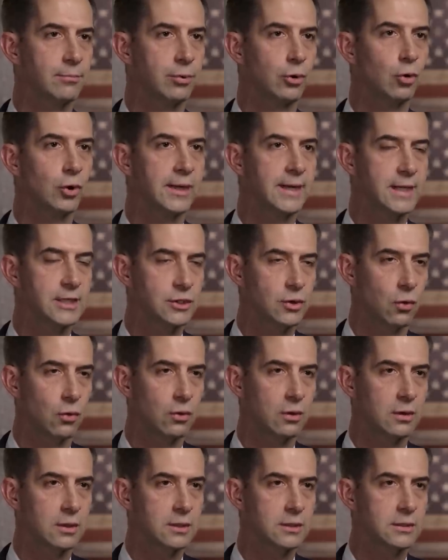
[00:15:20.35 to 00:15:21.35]
pull in its
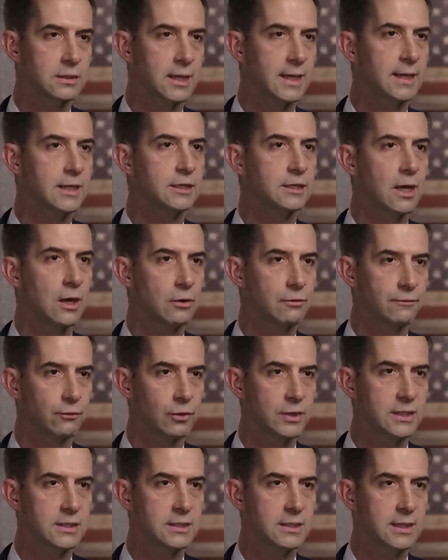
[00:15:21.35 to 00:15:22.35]
horns and atone for
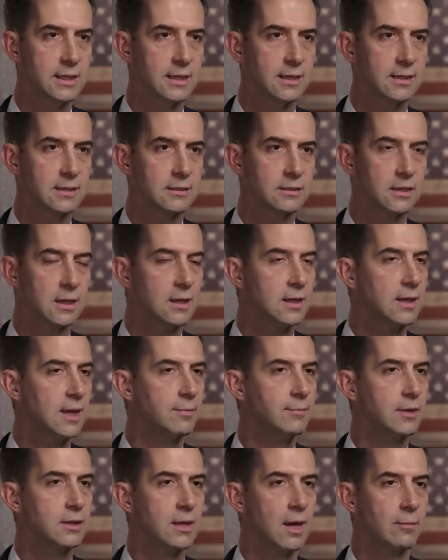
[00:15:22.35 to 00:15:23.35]
its sins
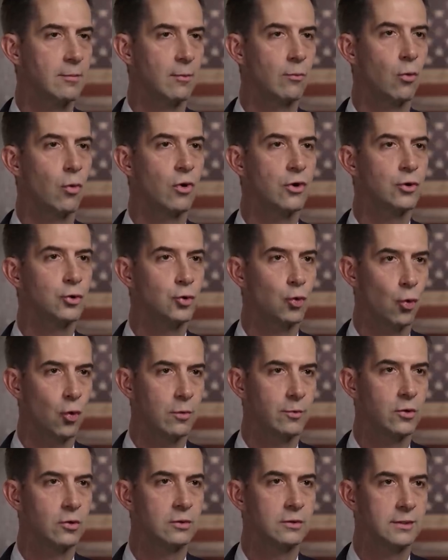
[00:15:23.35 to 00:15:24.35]
and become a more
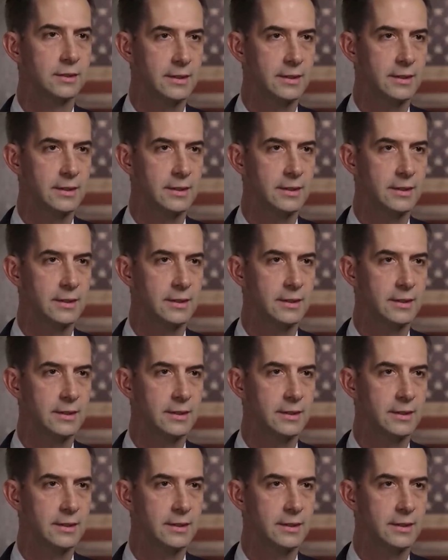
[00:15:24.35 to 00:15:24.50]
normal